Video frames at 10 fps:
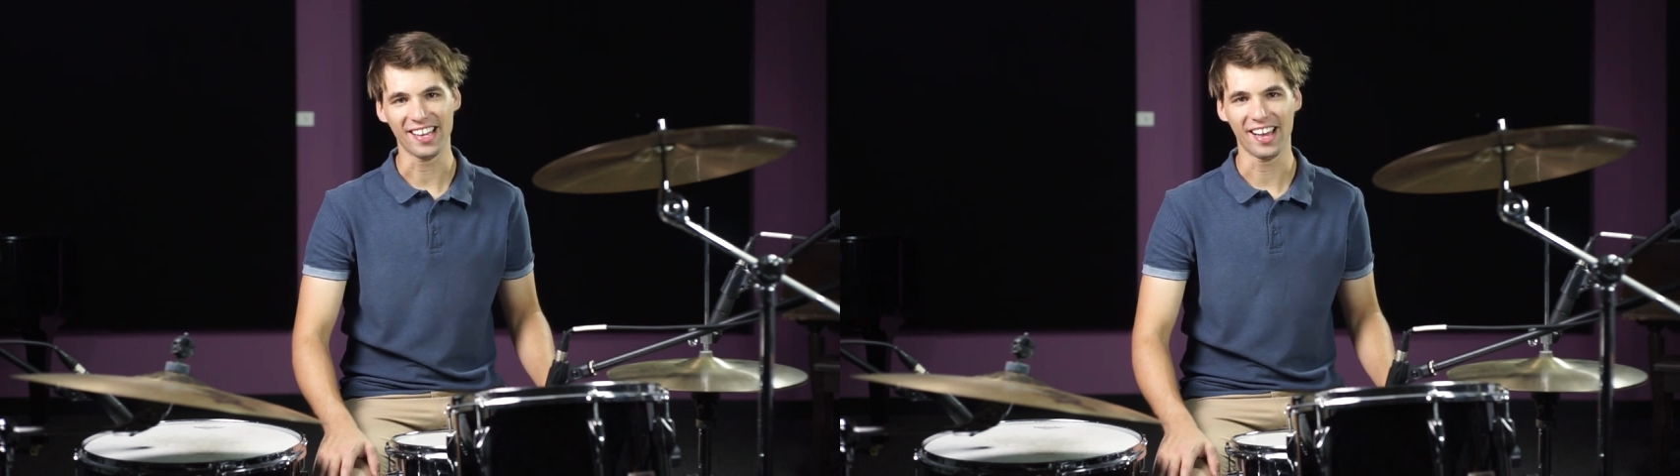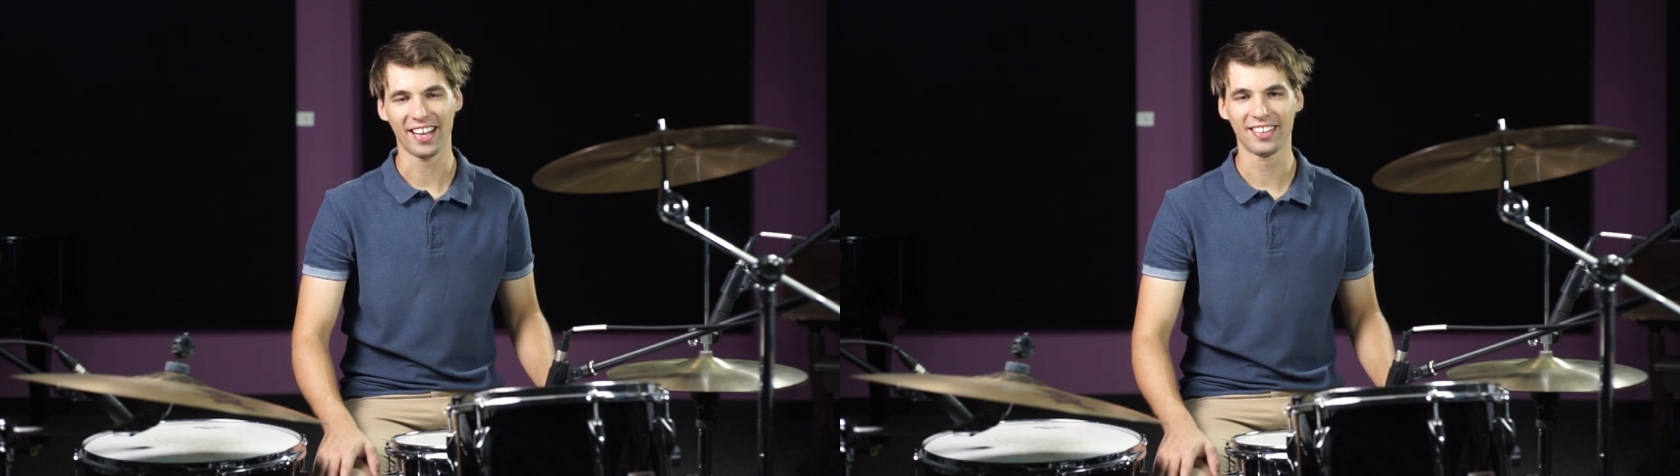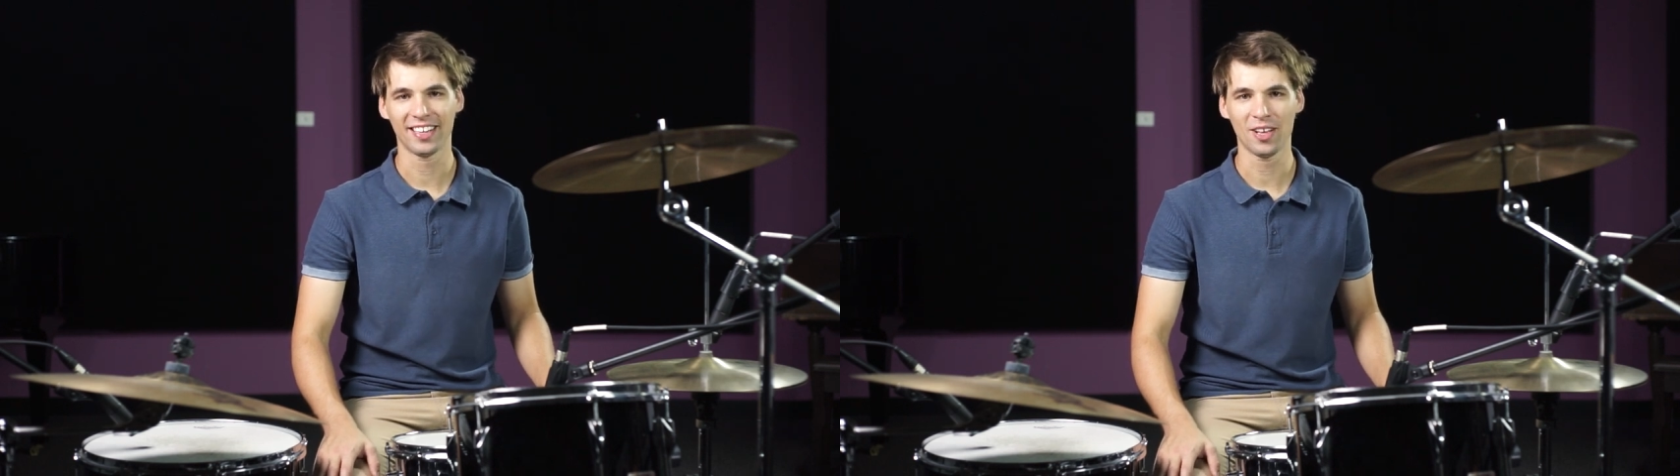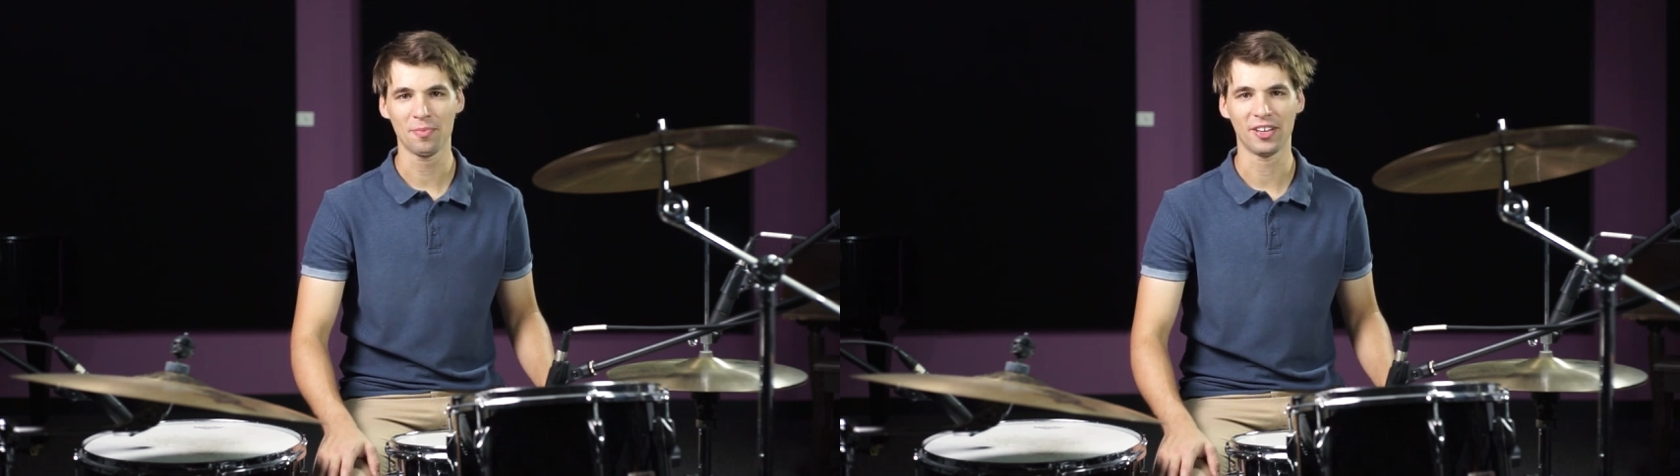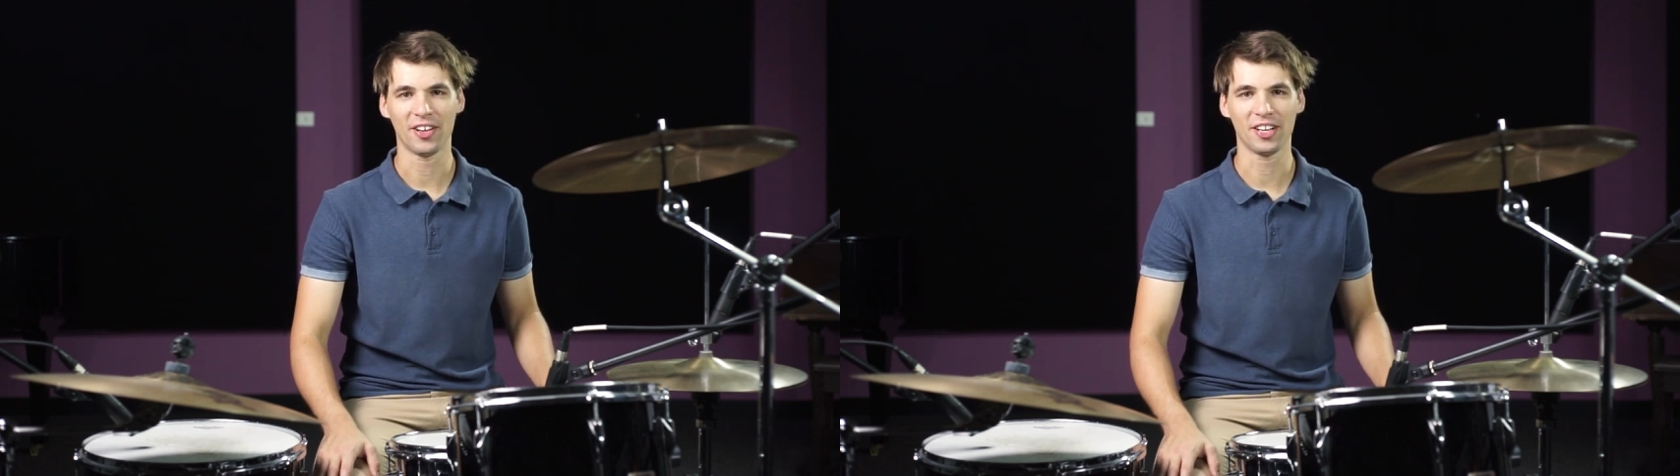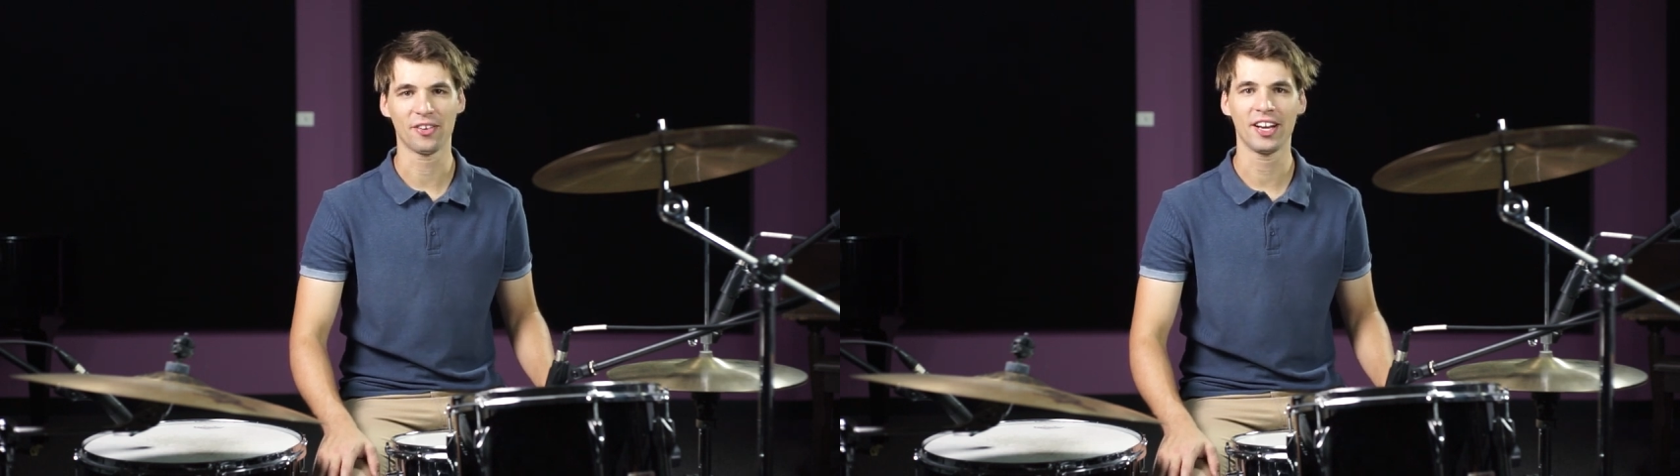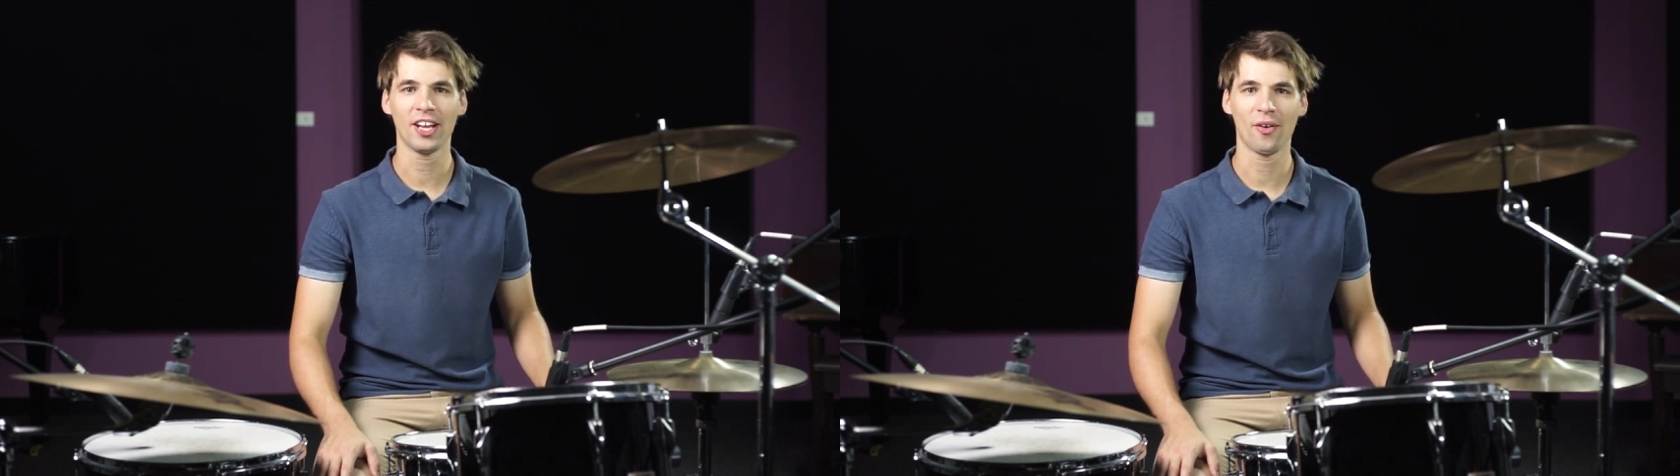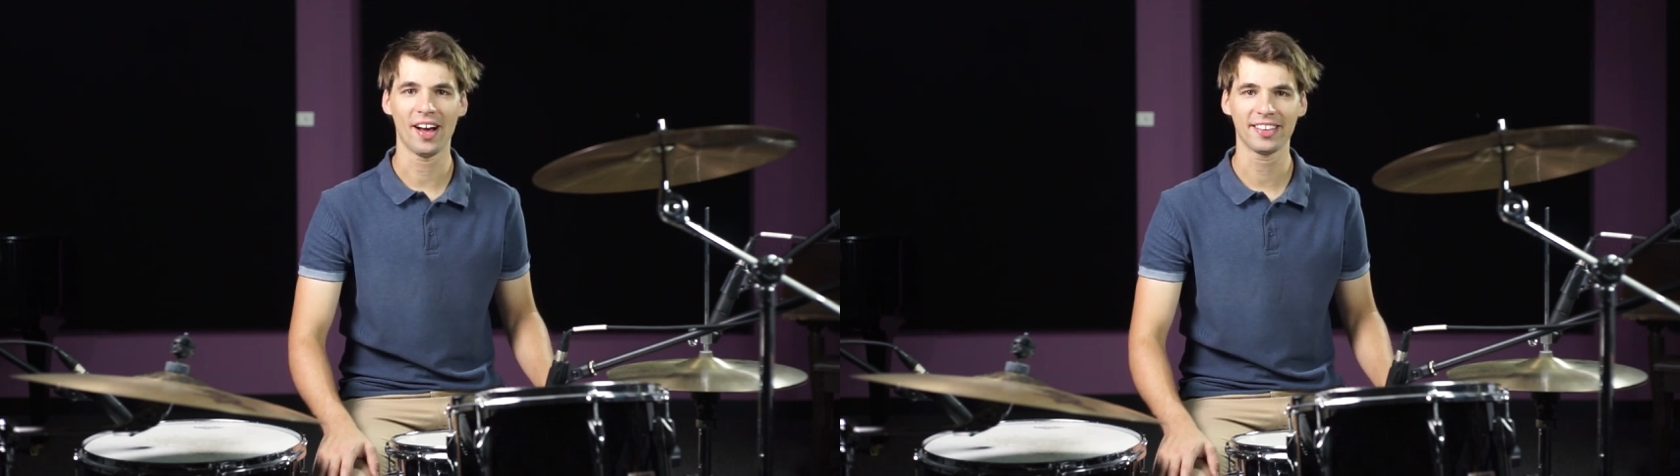and today you'll be learning
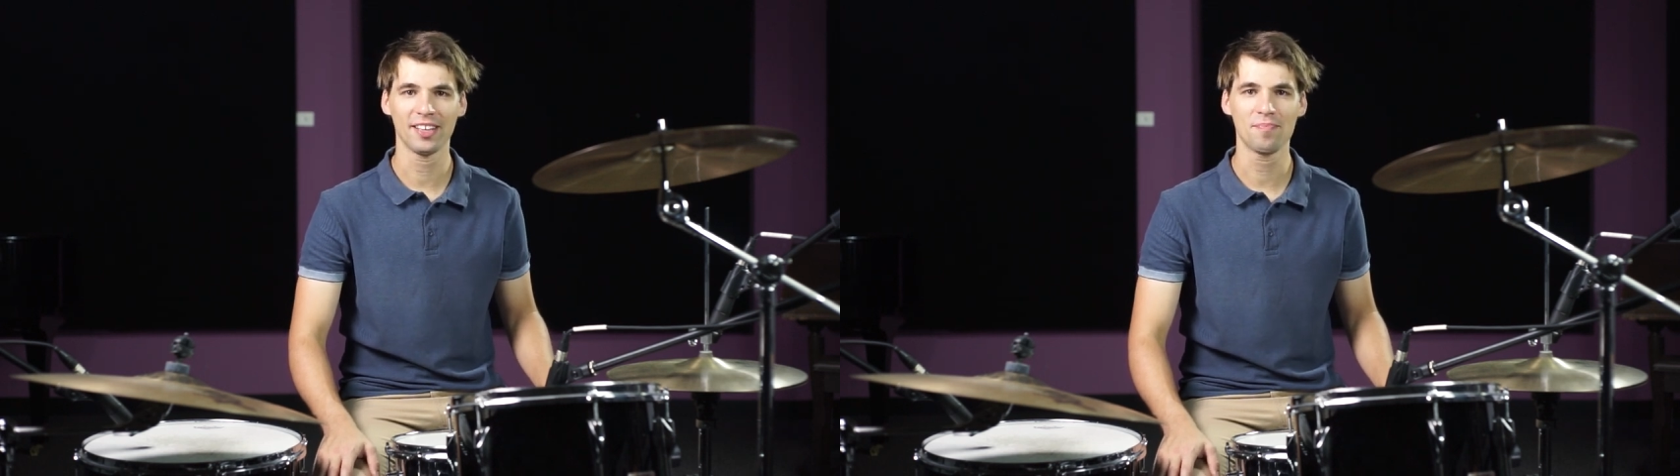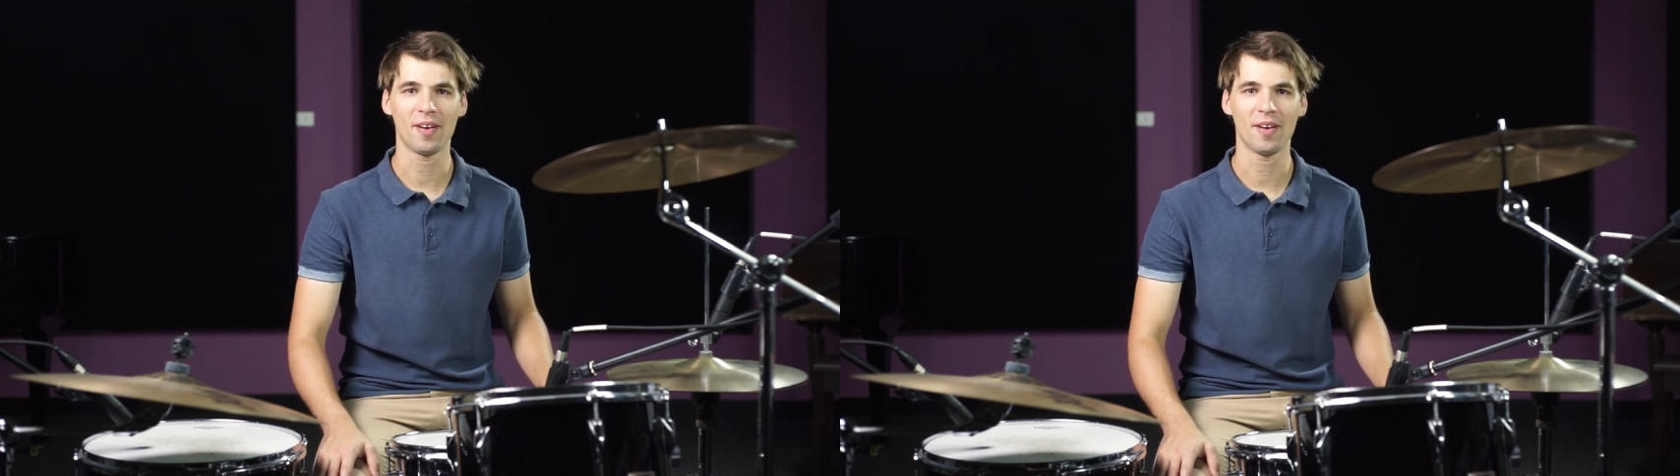Radioactive